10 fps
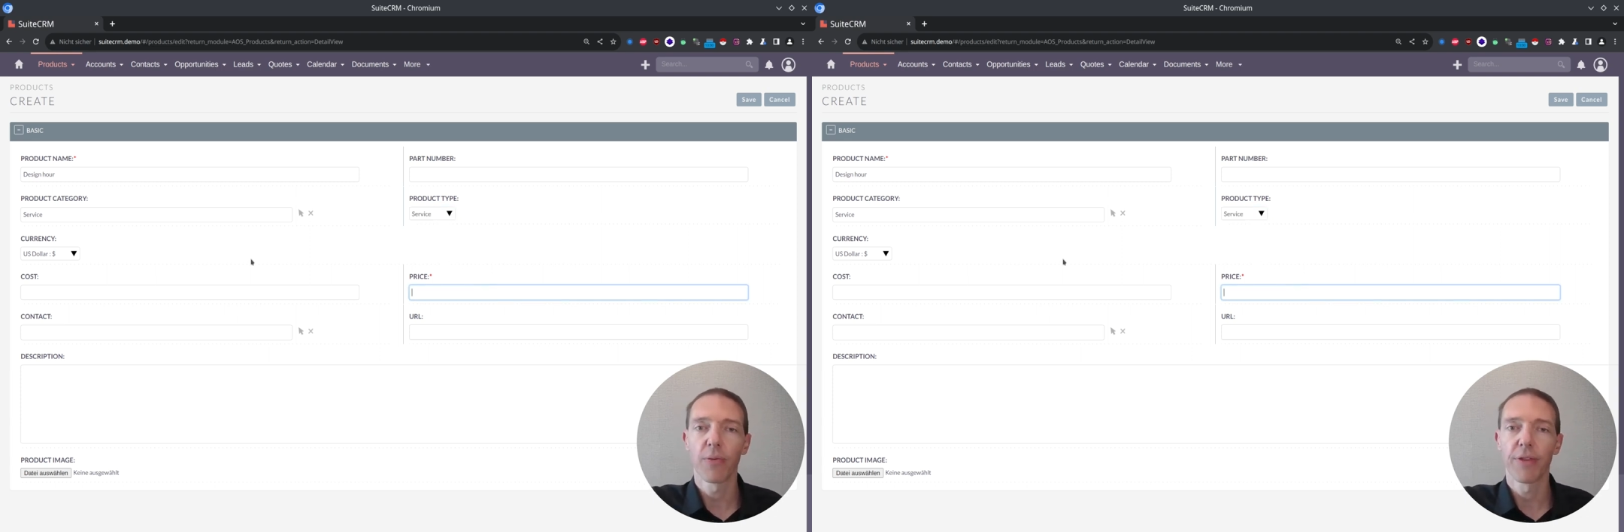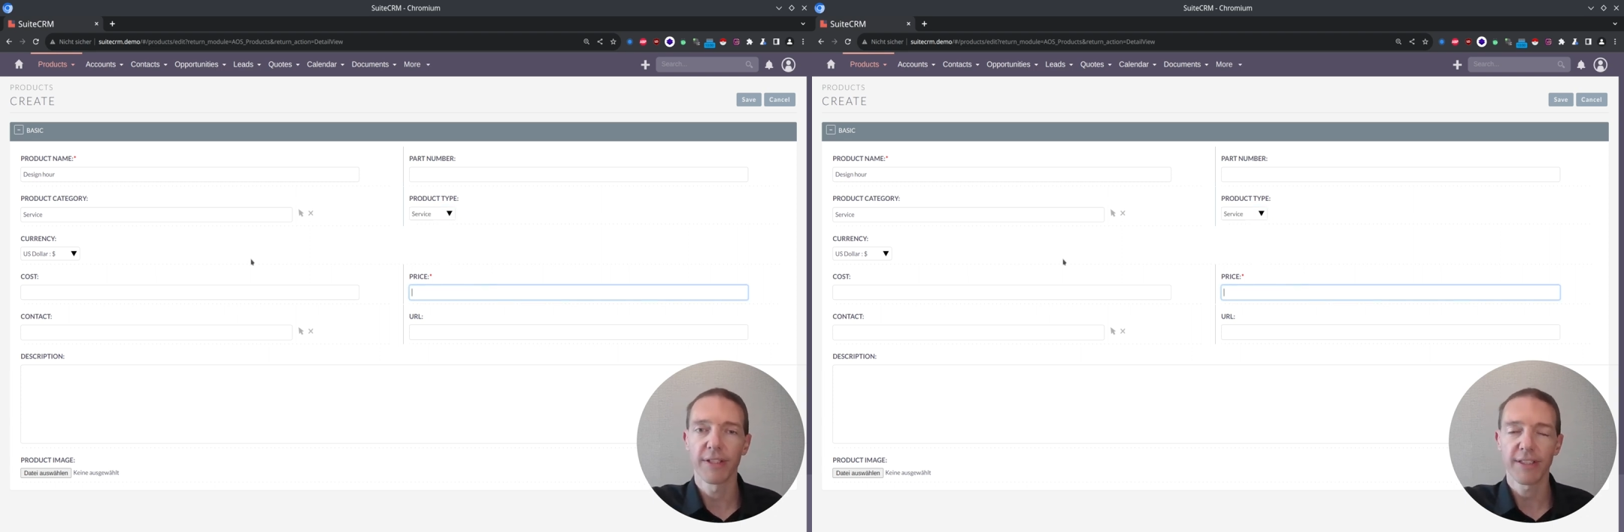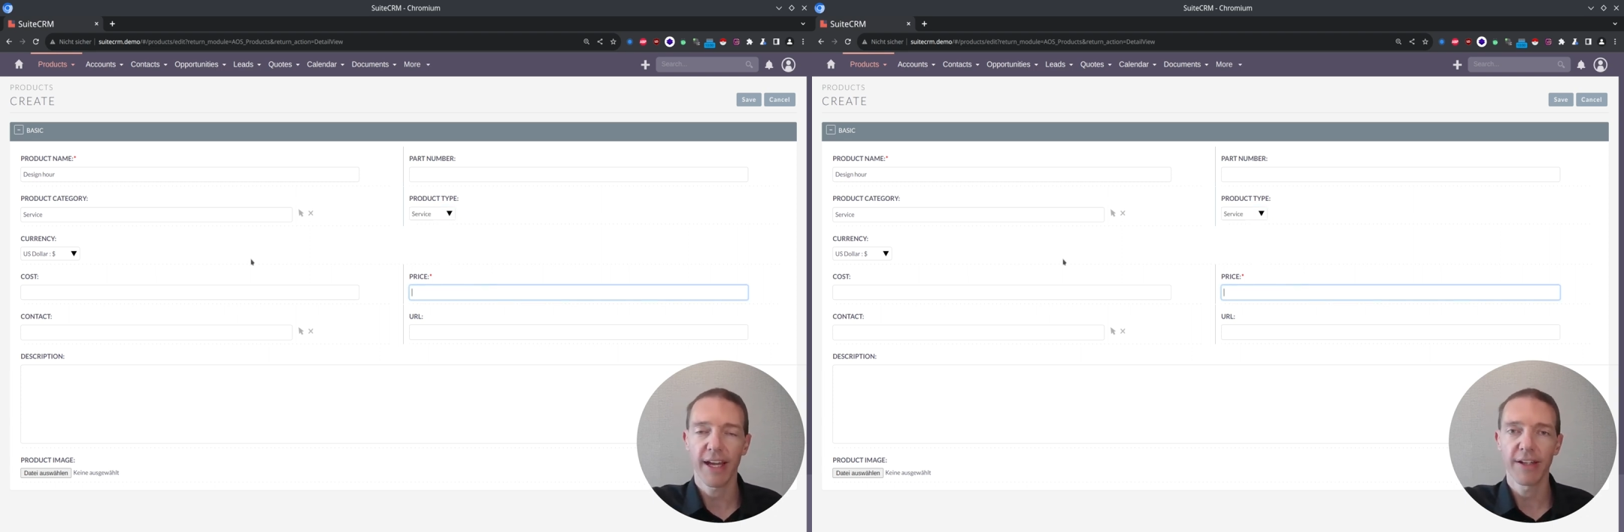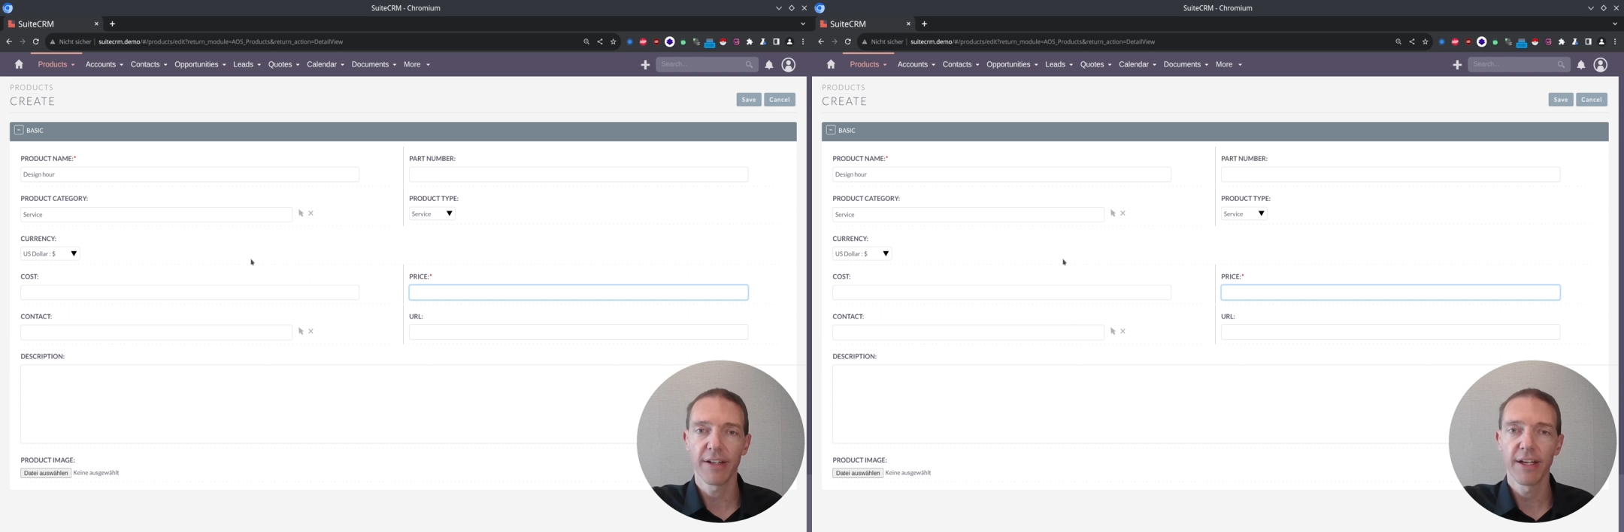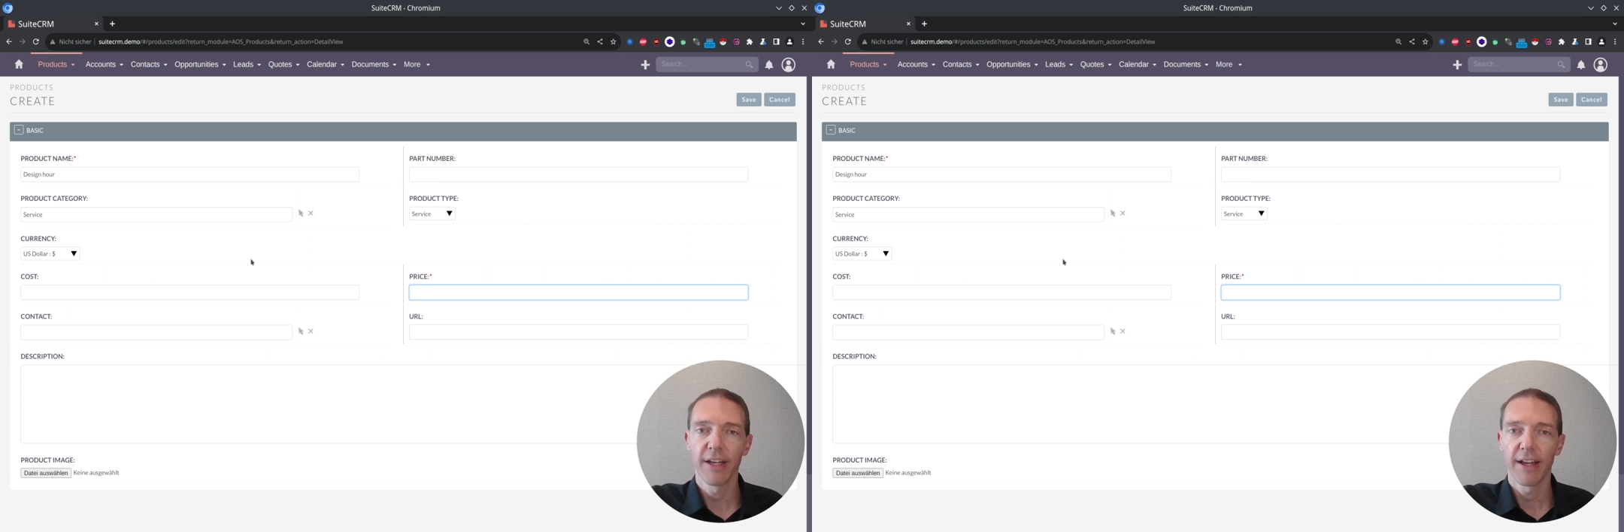the standard
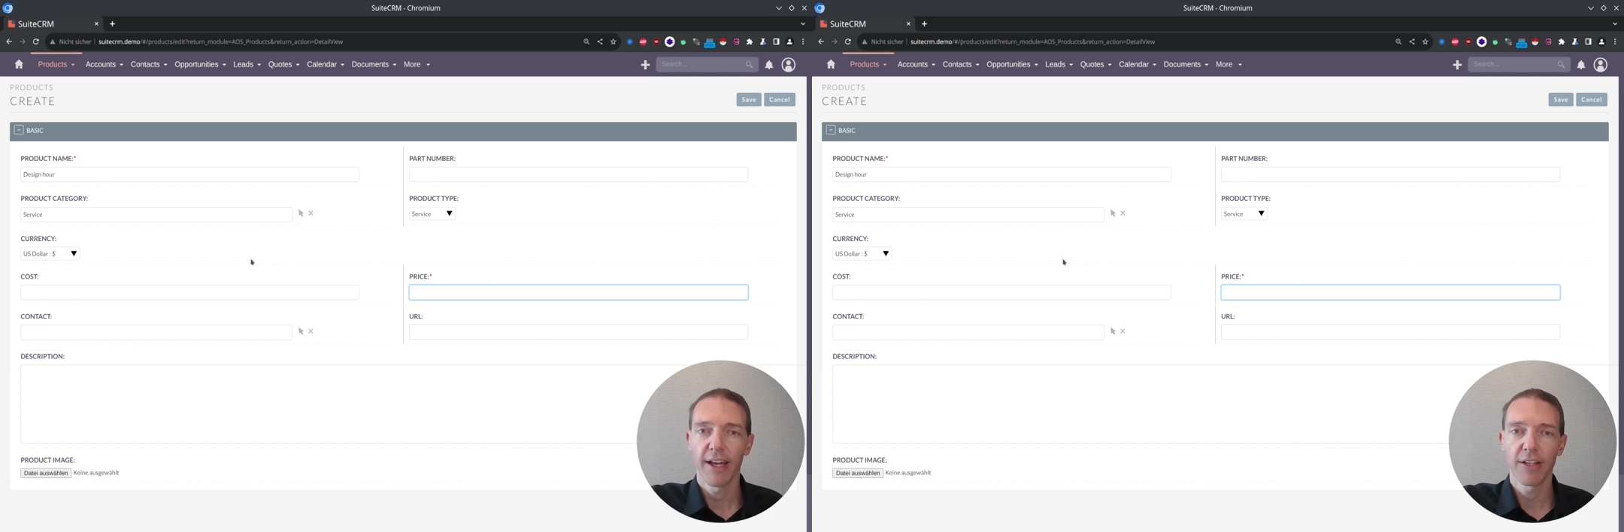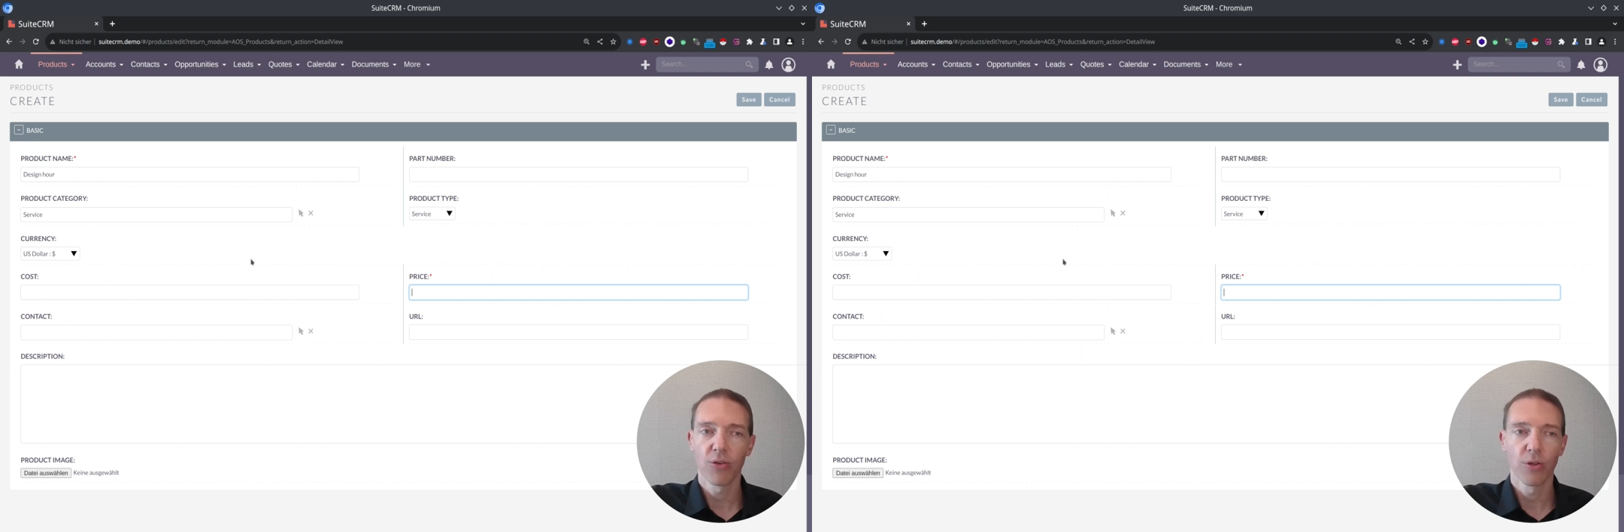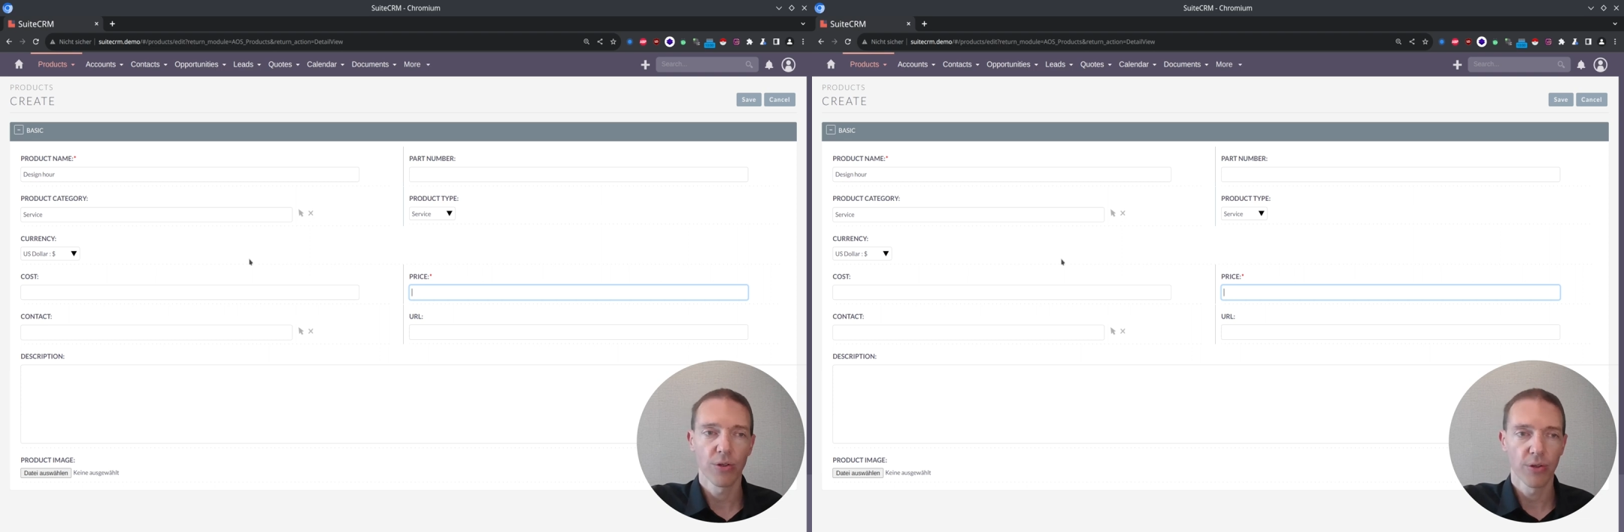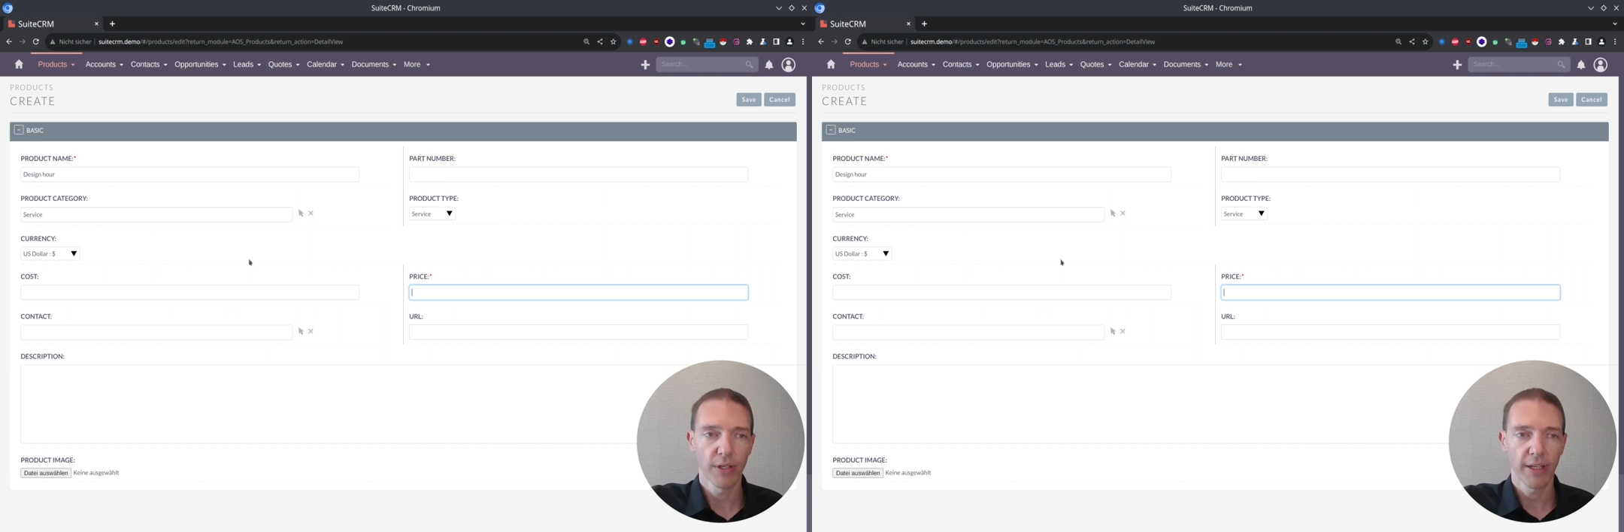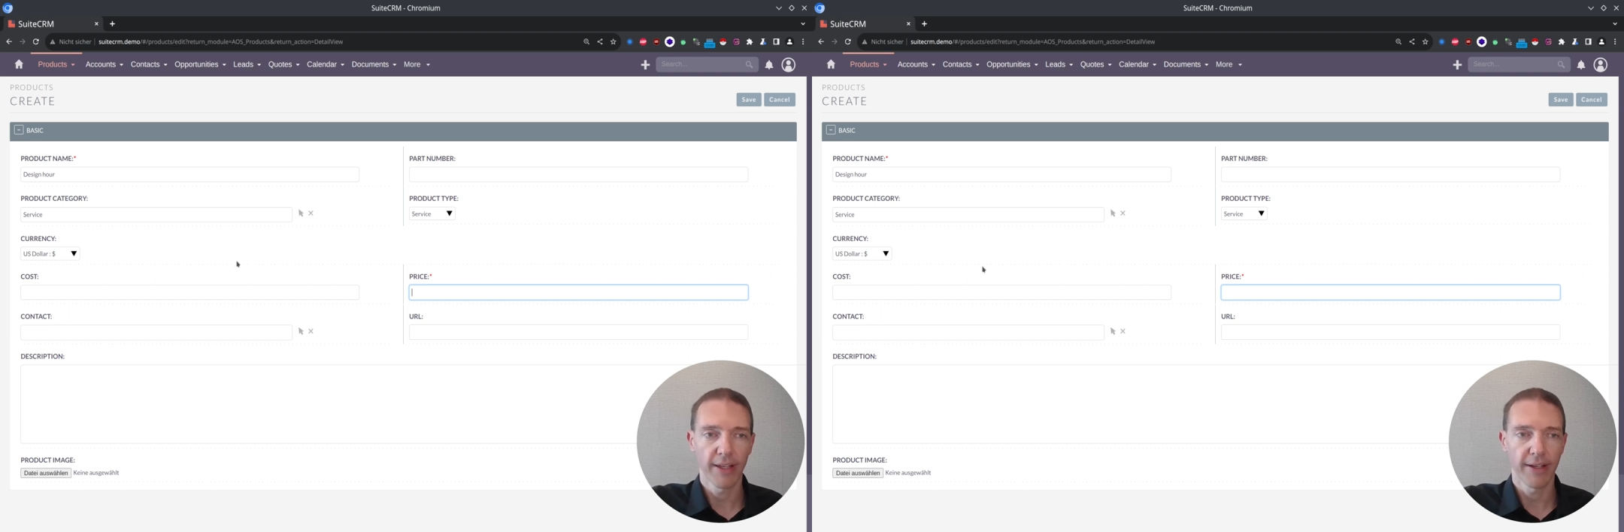and you're good
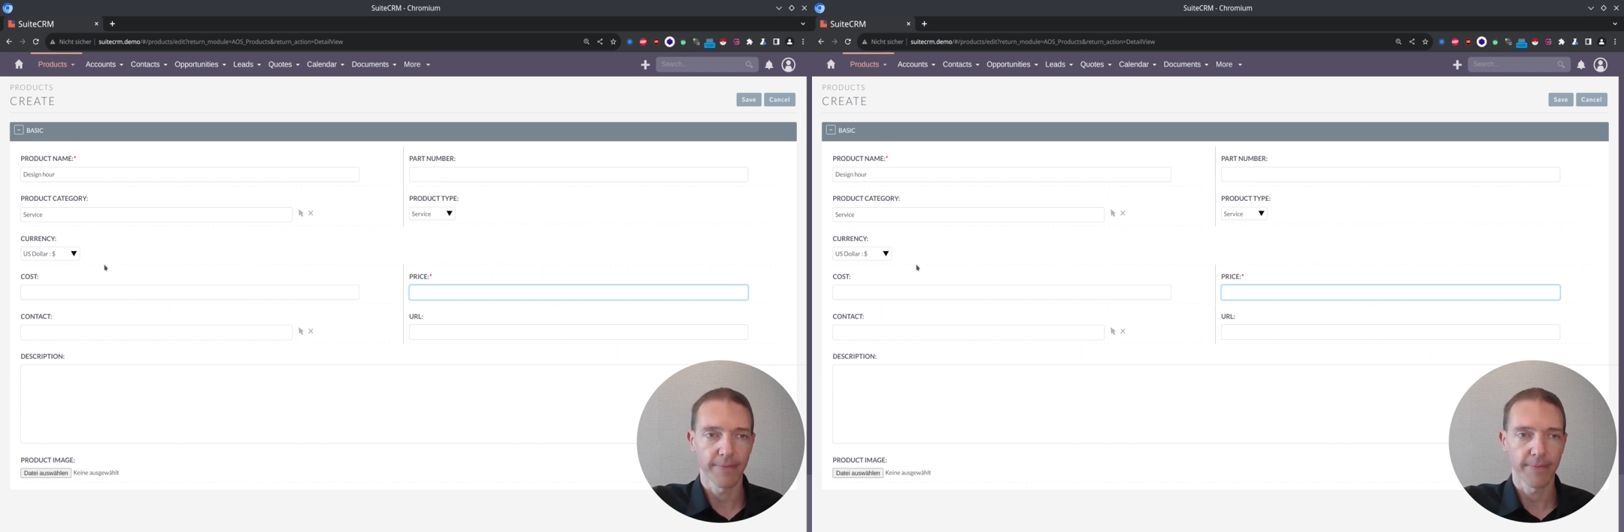here.